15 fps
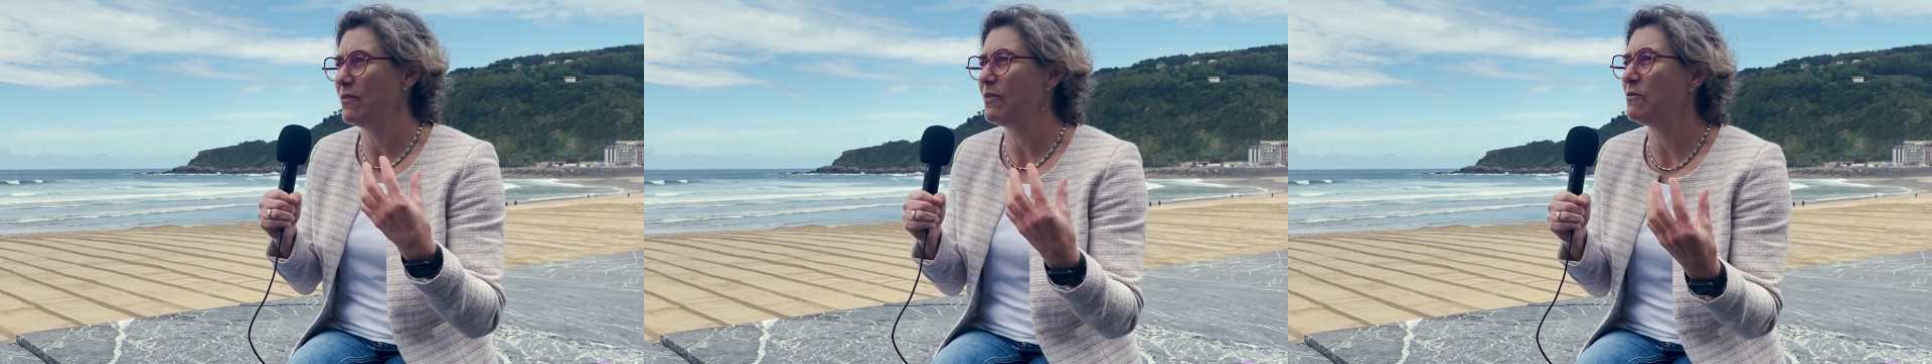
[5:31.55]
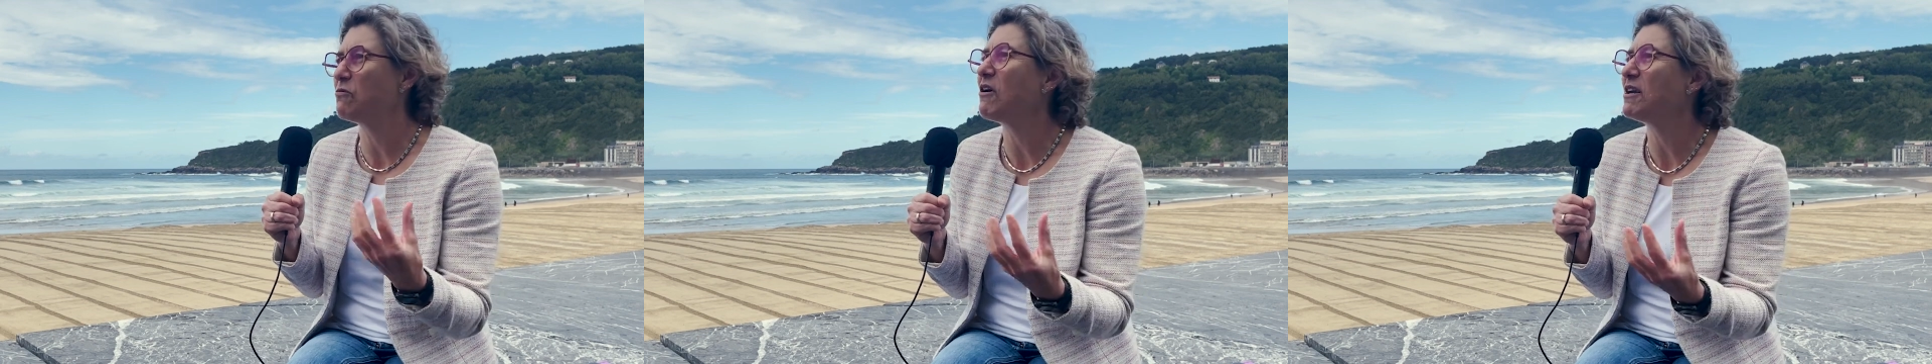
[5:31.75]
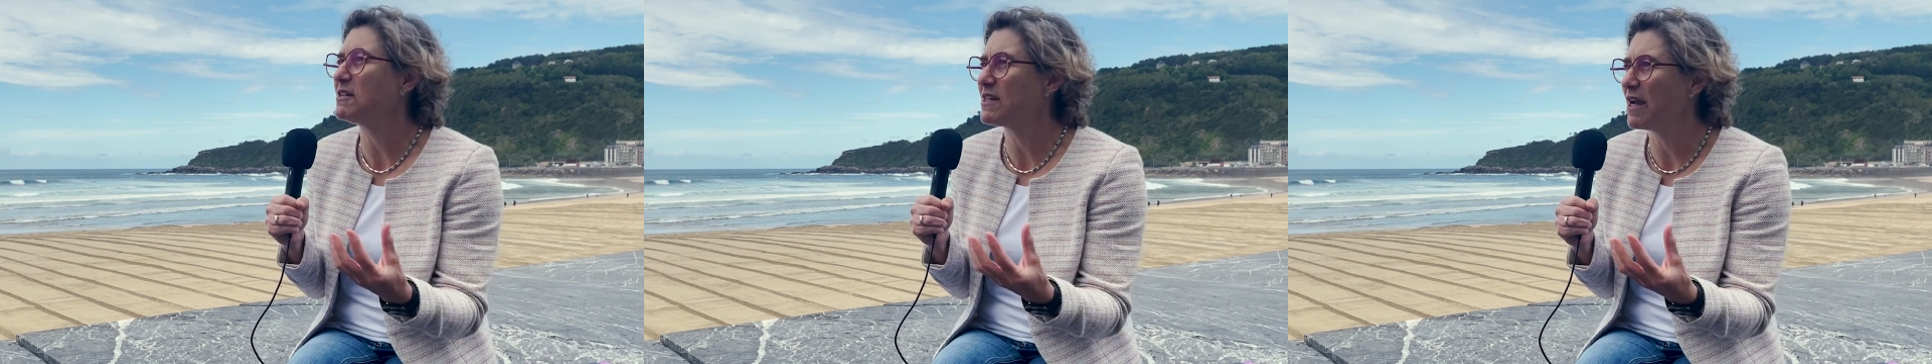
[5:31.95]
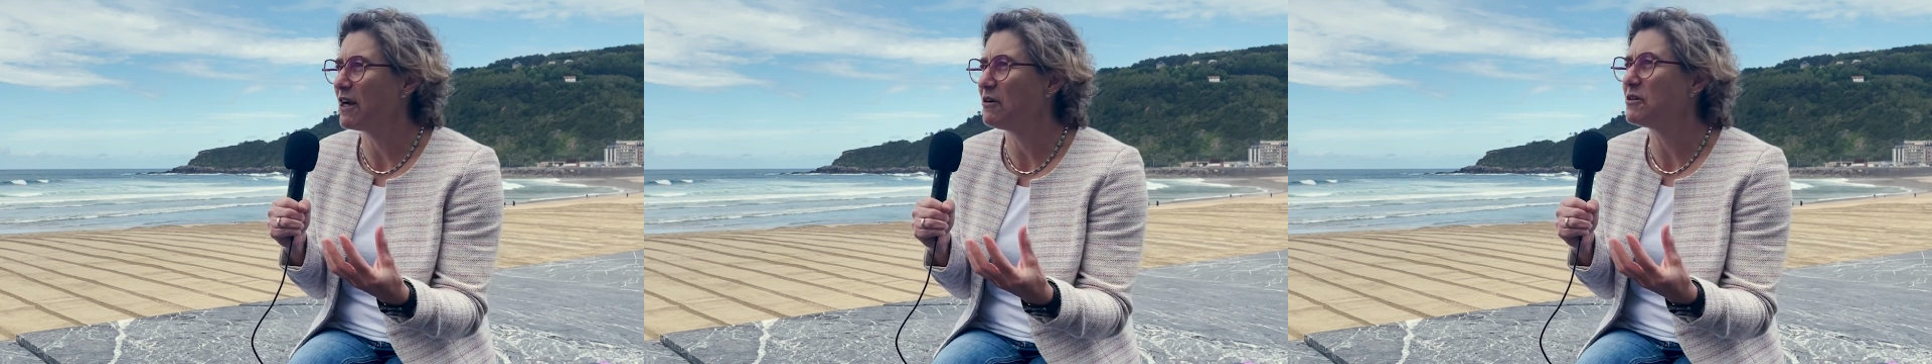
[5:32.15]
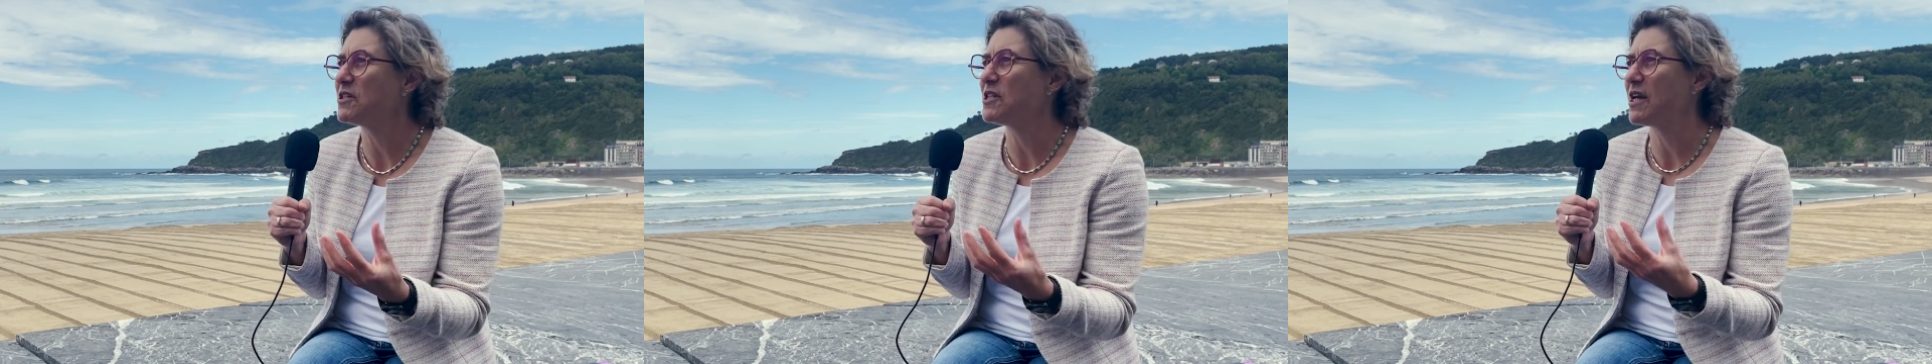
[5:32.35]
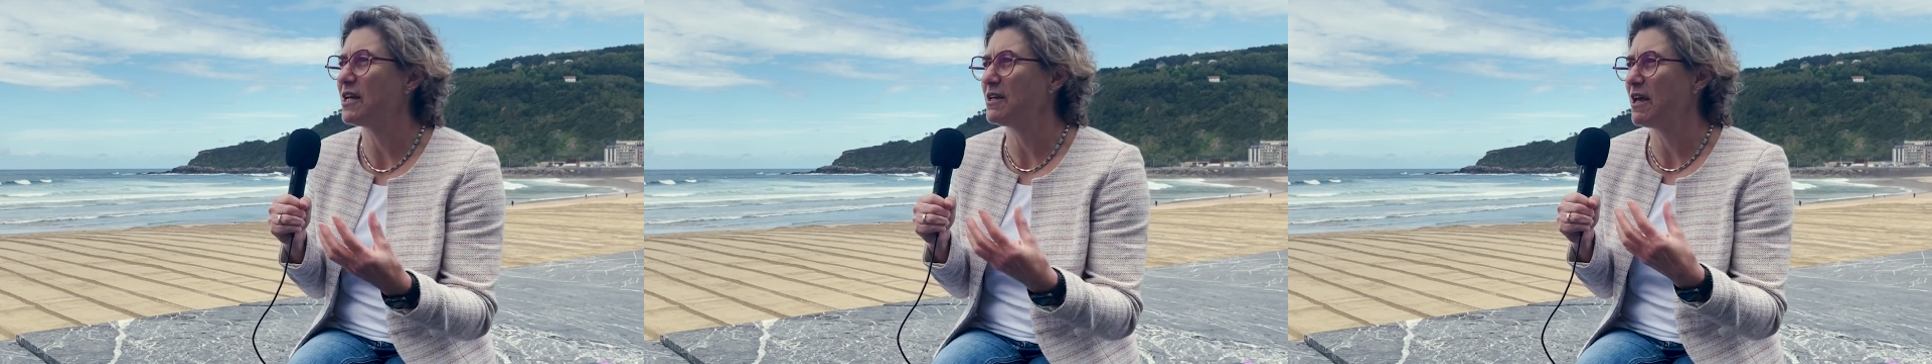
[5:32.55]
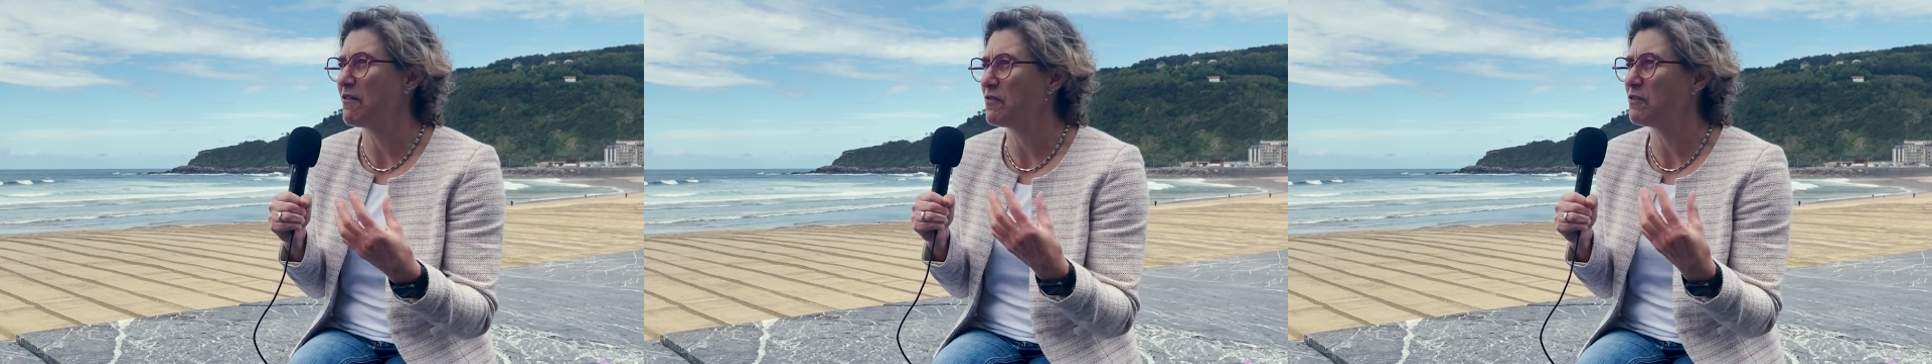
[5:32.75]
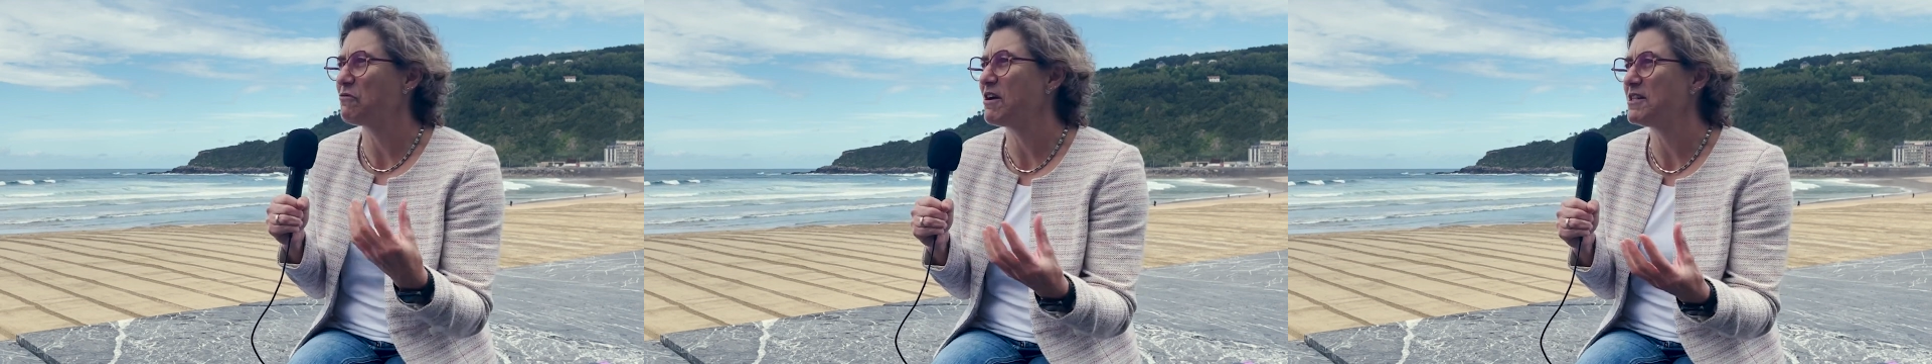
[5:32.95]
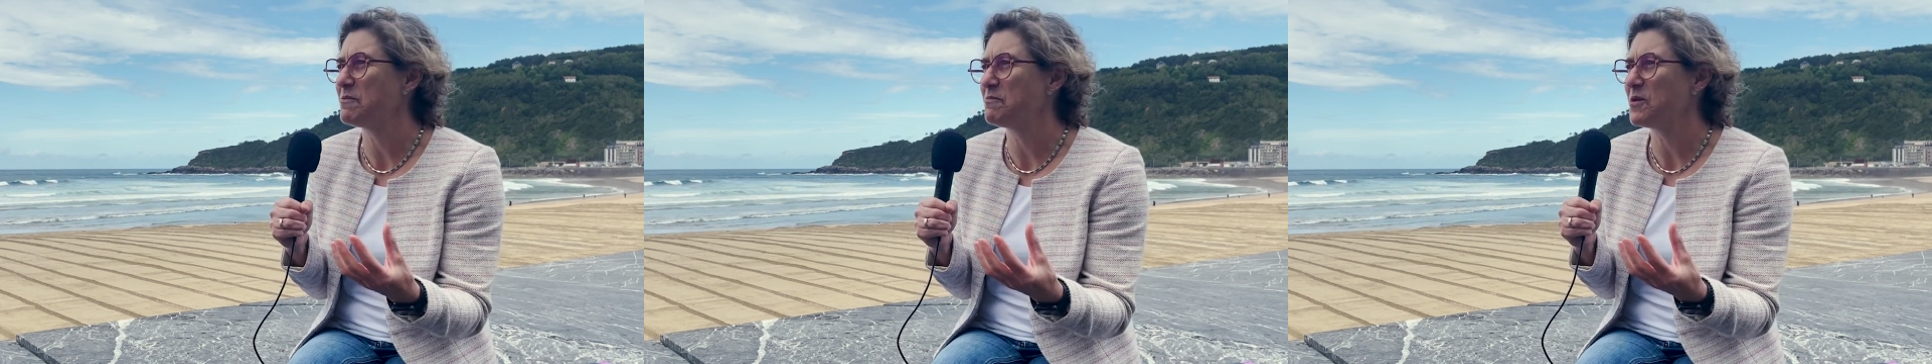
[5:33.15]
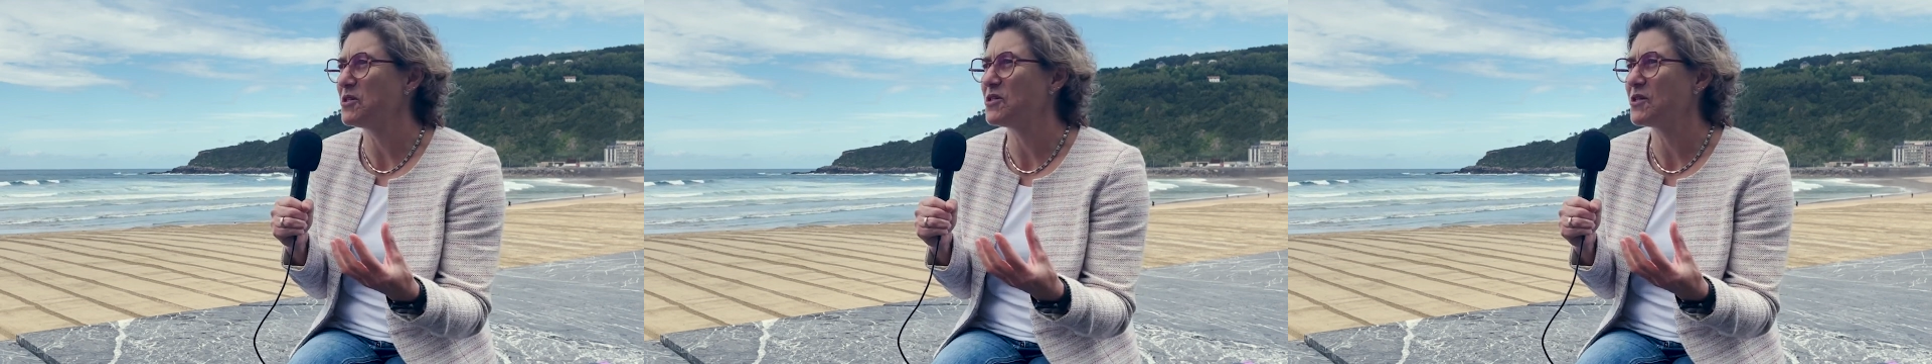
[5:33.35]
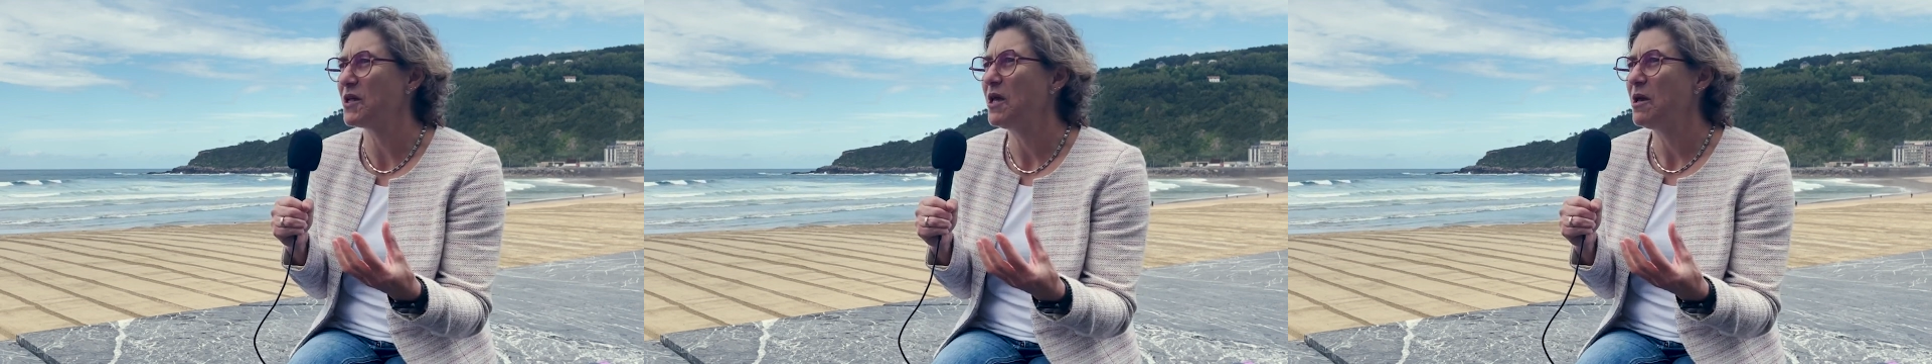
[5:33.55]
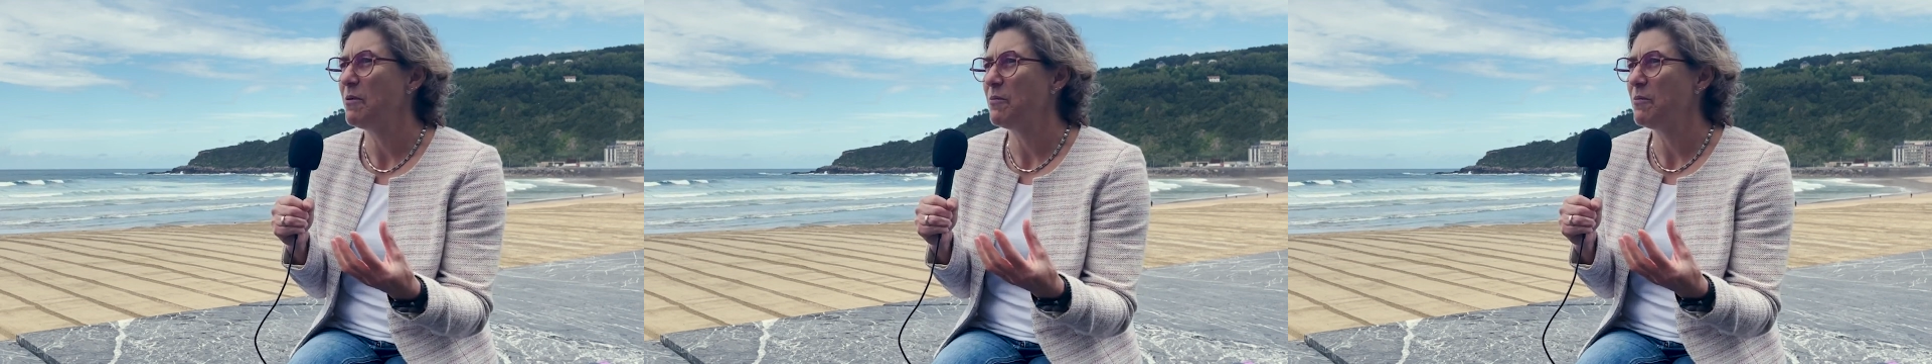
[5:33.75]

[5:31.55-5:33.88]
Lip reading: the right character and have the right ambition,